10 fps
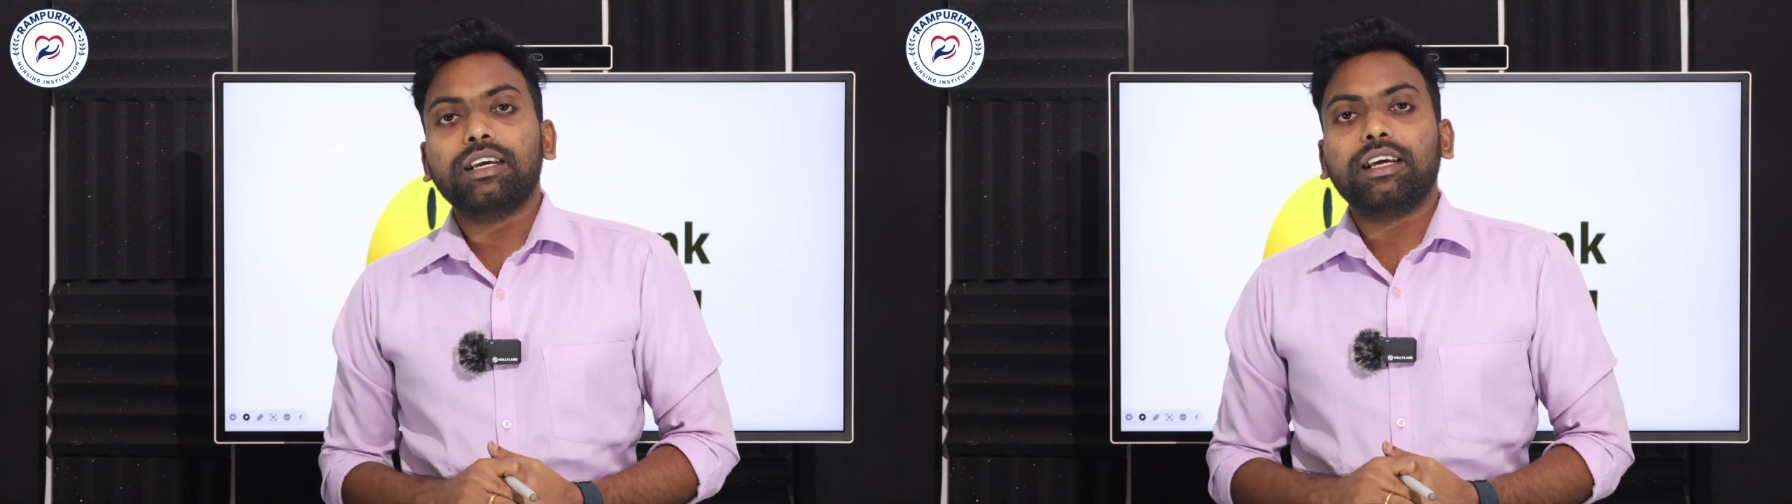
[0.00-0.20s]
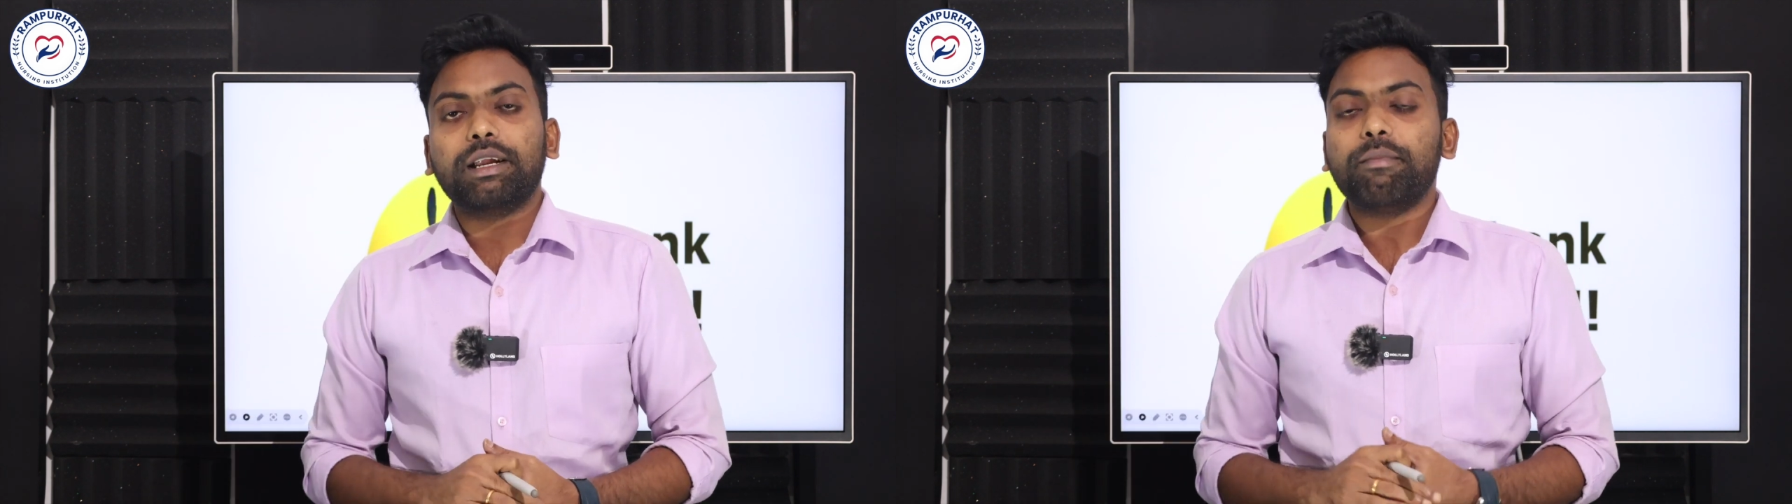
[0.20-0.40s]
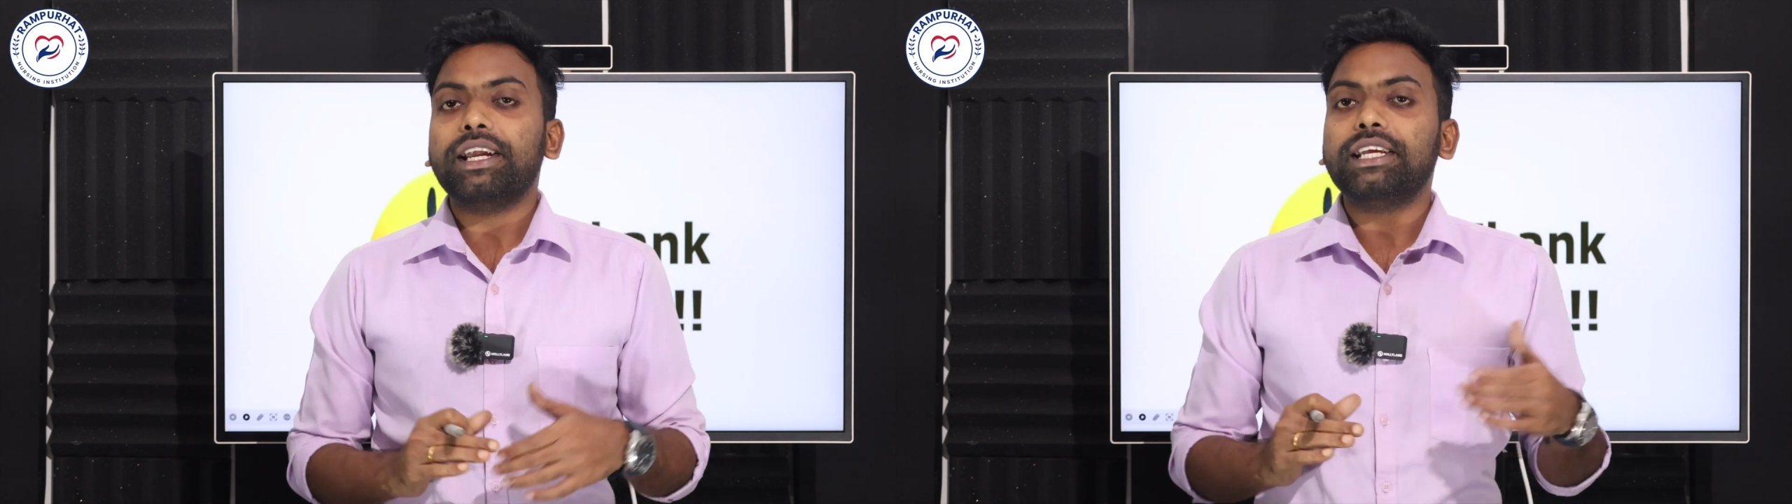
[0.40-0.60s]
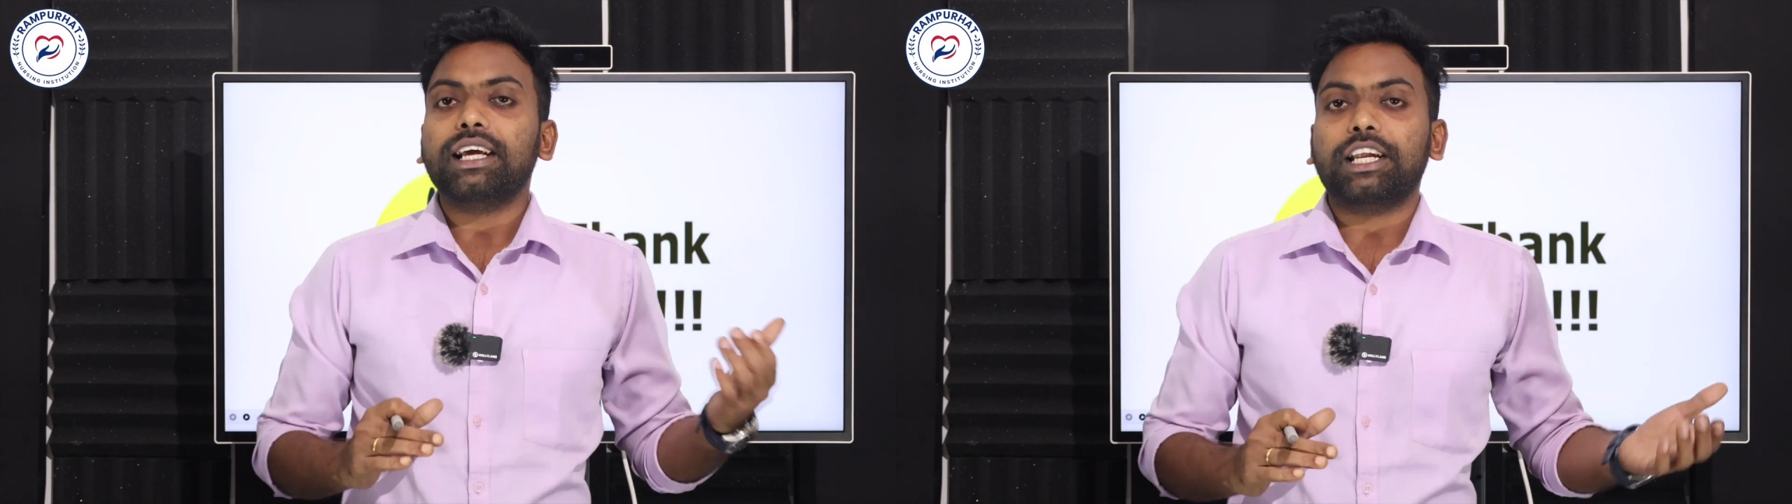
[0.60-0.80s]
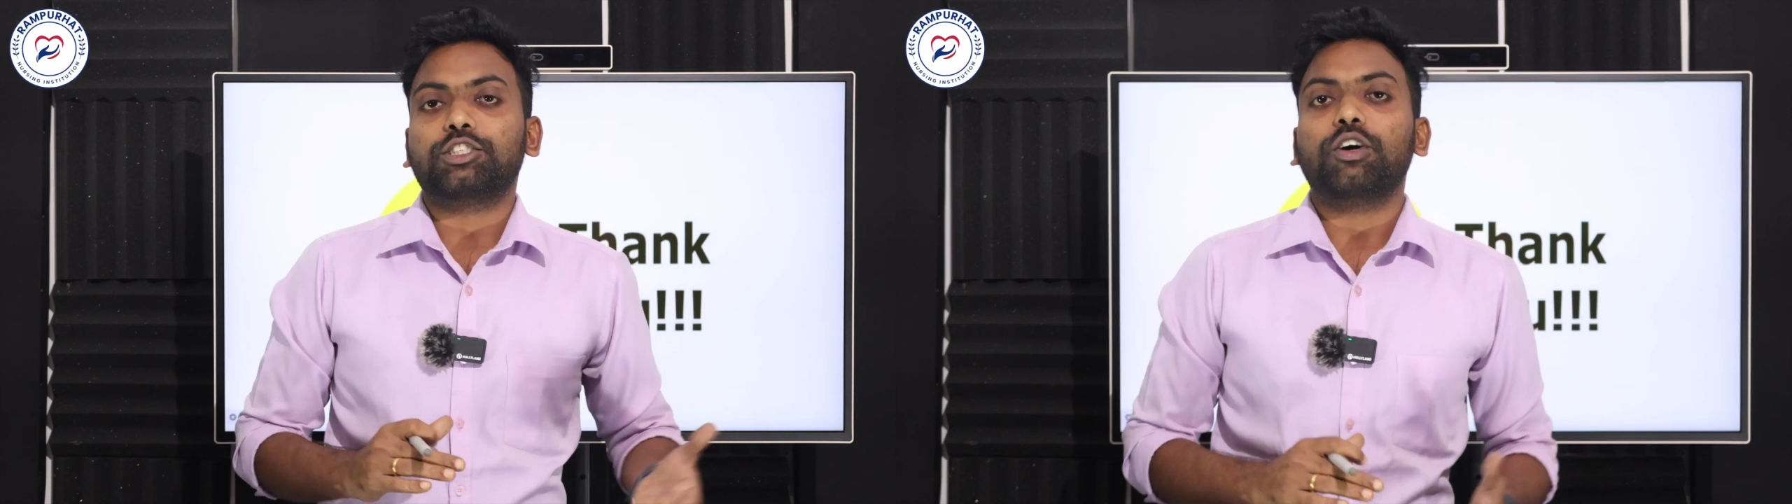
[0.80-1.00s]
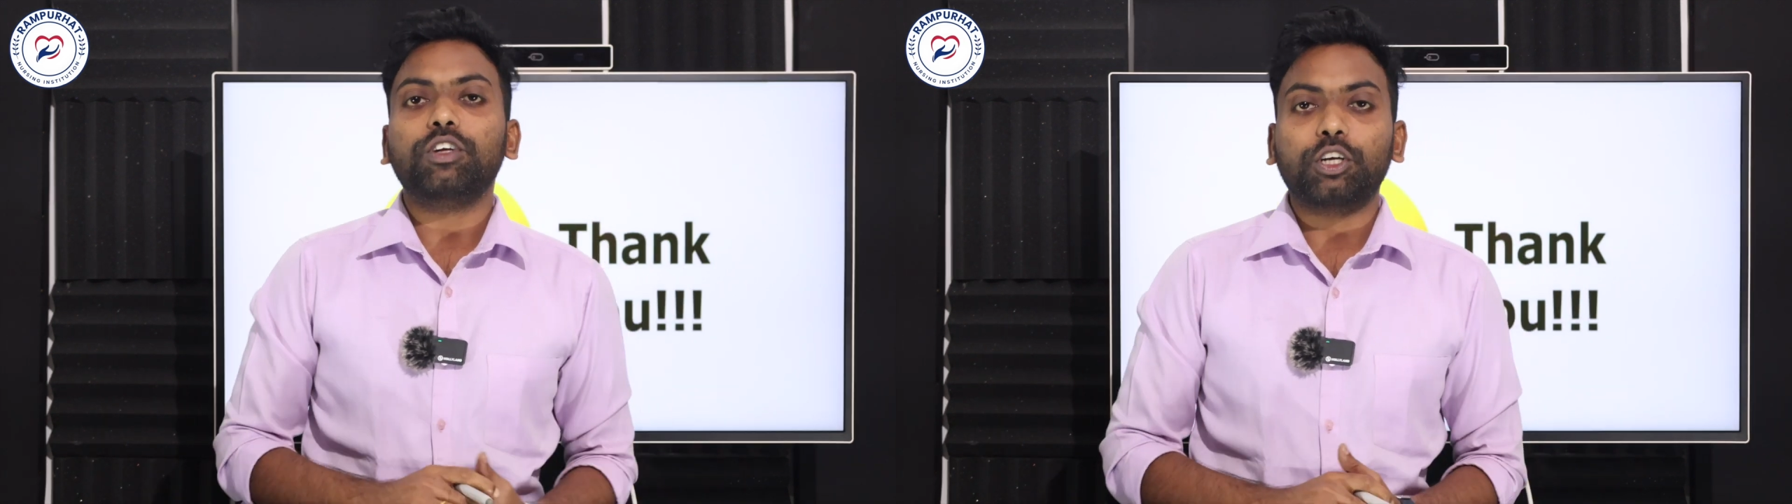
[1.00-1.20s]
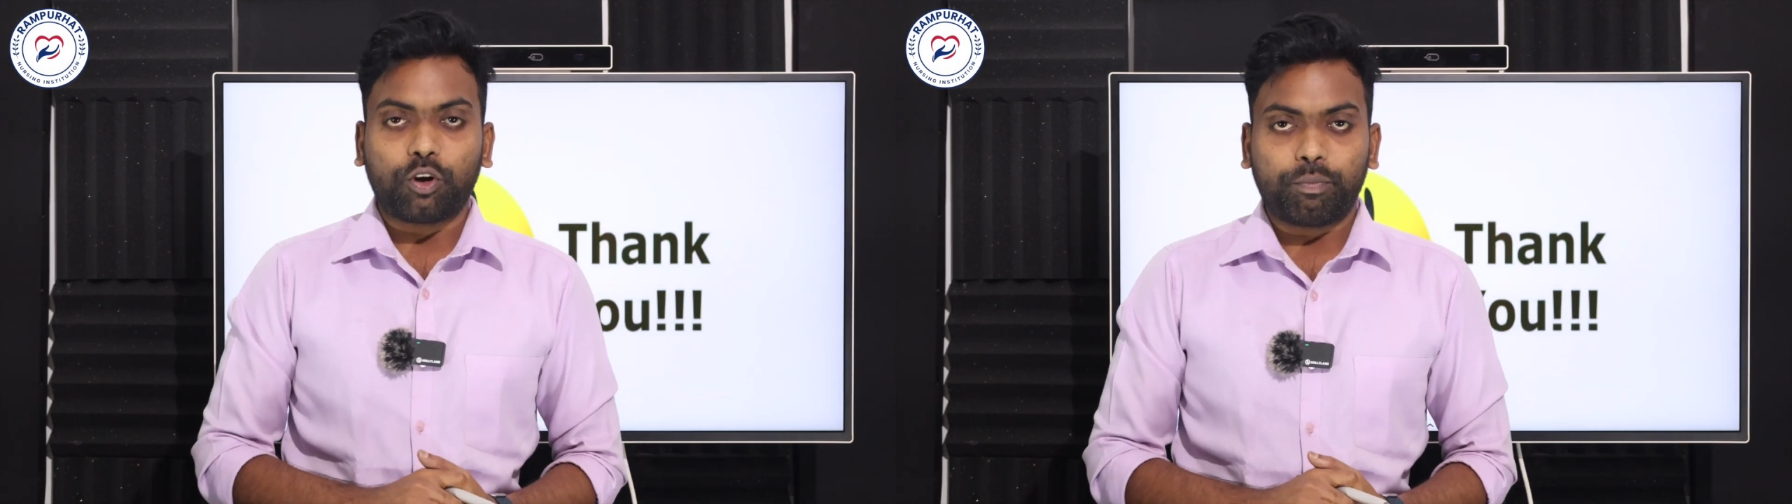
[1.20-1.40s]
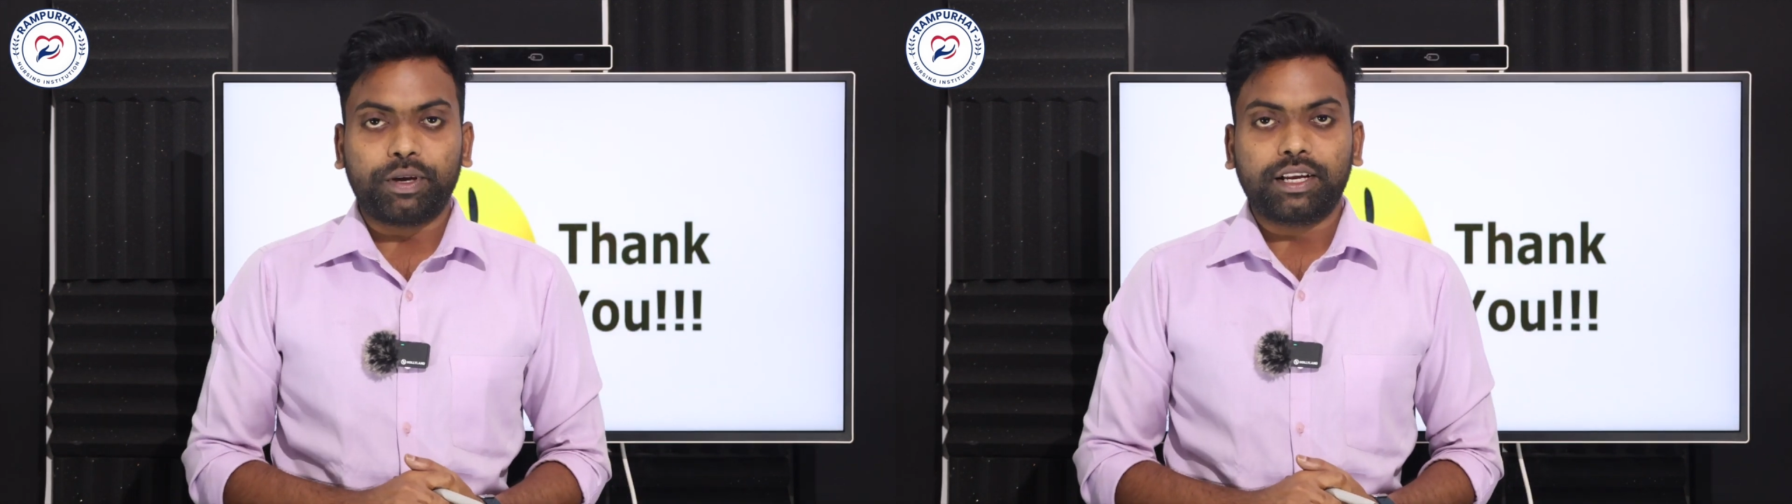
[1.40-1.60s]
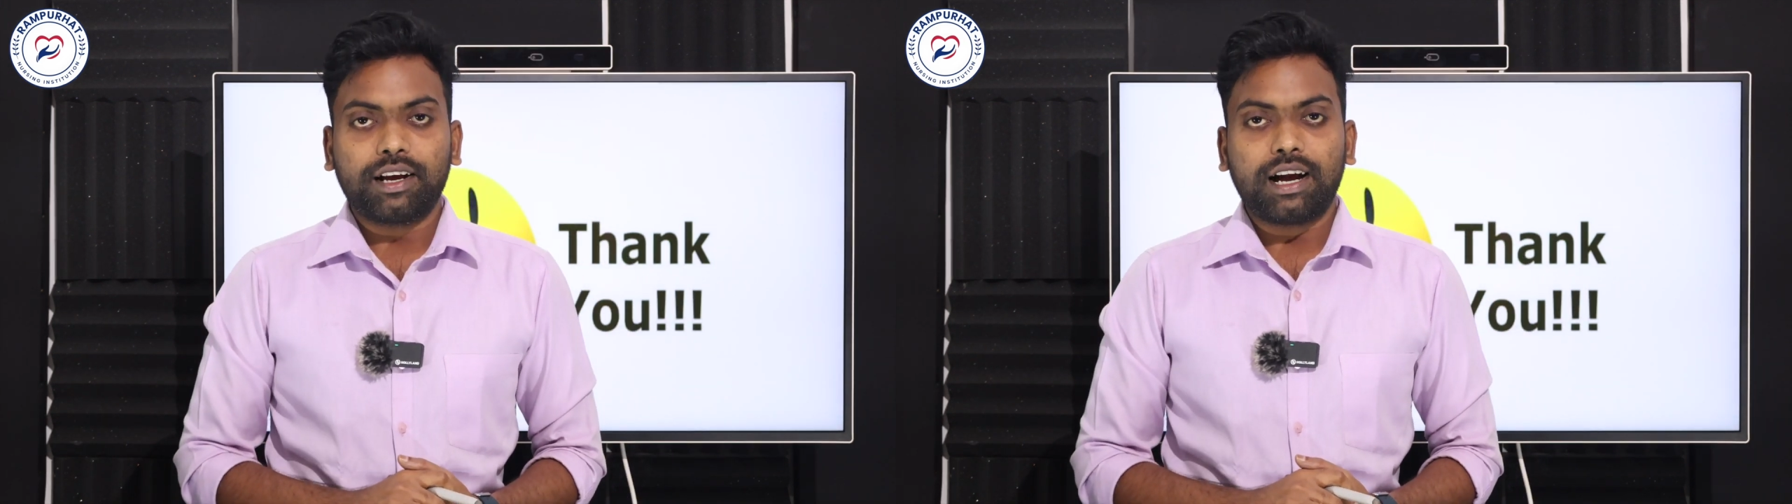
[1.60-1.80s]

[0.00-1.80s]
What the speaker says: remaining rest of the topic.